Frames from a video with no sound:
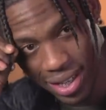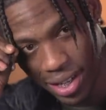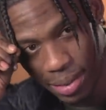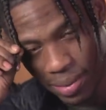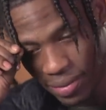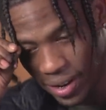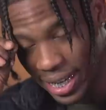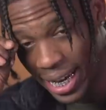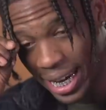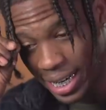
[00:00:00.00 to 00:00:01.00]
Okay.
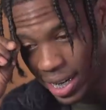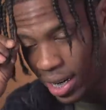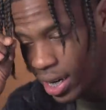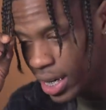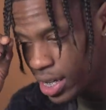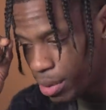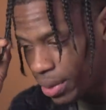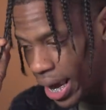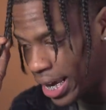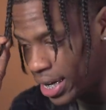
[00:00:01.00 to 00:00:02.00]
ninety,
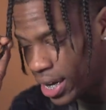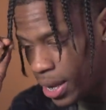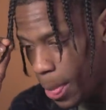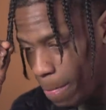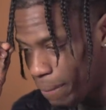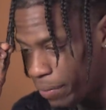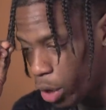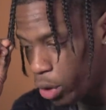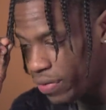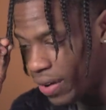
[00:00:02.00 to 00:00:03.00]
some like
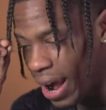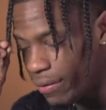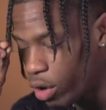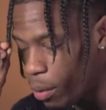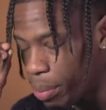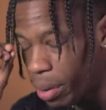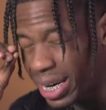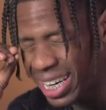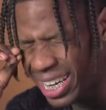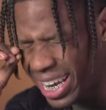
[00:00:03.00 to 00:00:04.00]
thirty-five year old
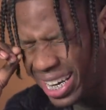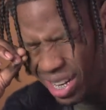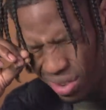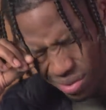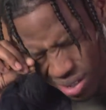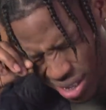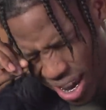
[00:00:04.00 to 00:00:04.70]
pregnant lady was